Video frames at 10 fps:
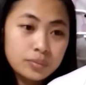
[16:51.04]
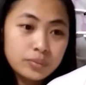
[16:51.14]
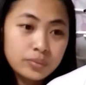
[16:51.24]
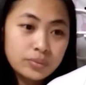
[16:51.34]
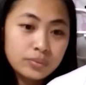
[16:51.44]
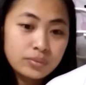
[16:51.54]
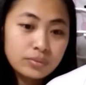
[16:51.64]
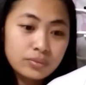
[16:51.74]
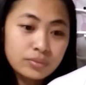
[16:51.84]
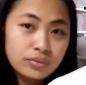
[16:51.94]

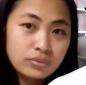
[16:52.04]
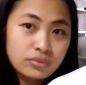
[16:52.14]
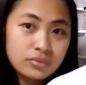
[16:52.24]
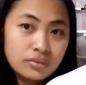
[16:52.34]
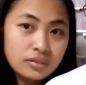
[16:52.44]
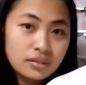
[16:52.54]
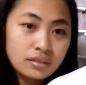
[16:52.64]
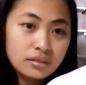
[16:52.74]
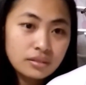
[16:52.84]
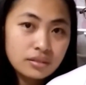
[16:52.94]

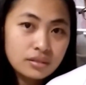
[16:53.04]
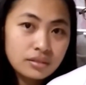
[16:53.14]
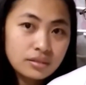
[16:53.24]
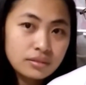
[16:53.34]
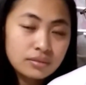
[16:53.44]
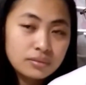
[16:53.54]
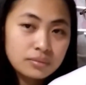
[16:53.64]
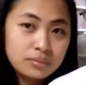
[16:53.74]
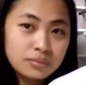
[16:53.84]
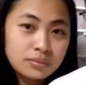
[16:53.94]

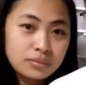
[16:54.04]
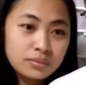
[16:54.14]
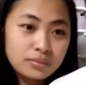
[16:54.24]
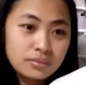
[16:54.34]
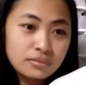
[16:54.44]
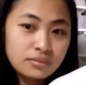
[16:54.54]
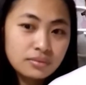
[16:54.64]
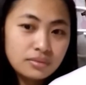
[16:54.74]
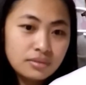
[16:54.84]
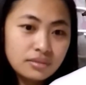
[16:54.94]

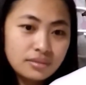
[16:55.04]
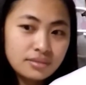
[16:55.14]
[no speech]